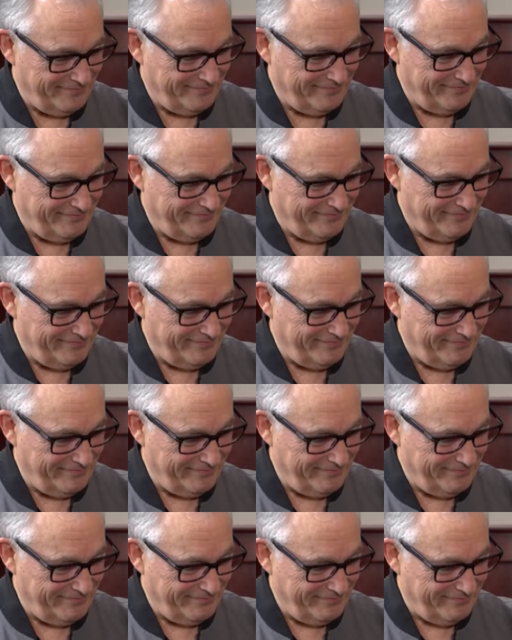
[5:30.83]

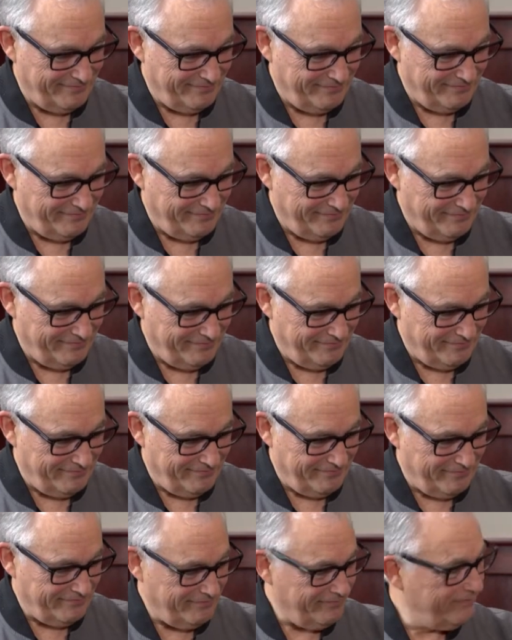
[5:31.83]

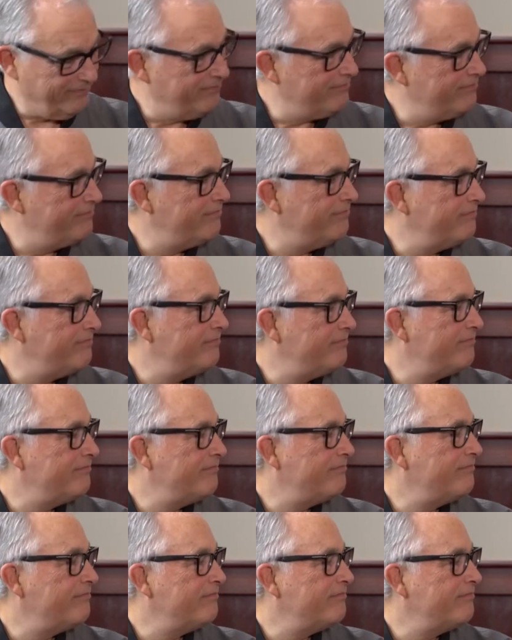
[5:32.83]

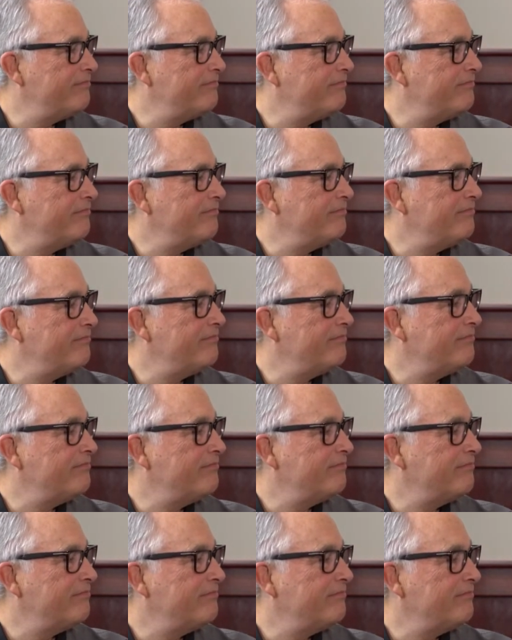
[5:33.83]

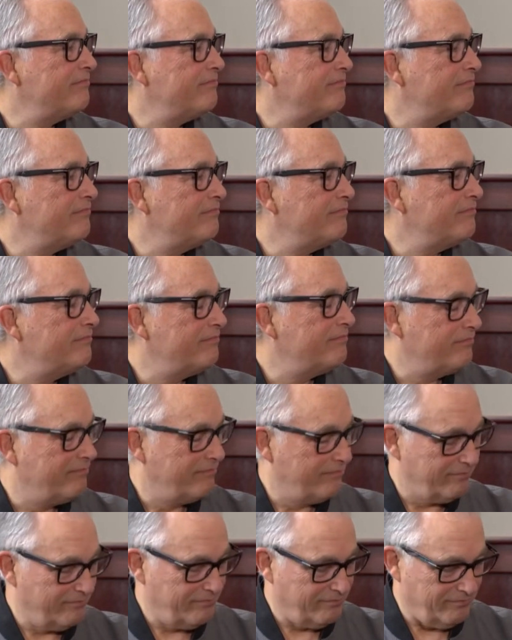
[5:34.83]

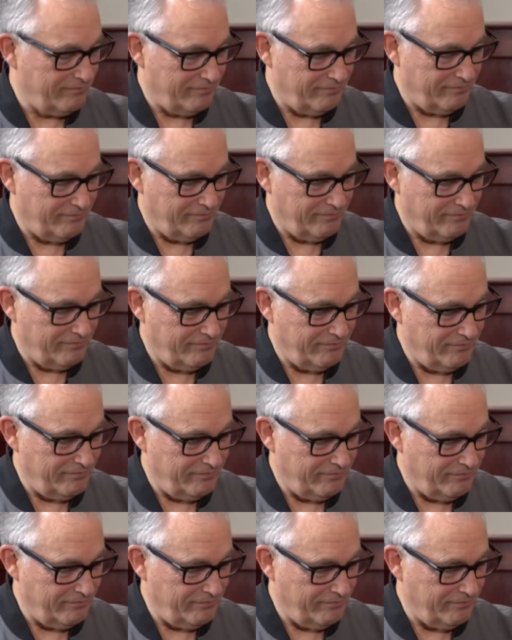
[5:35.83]
The person shown says nothing.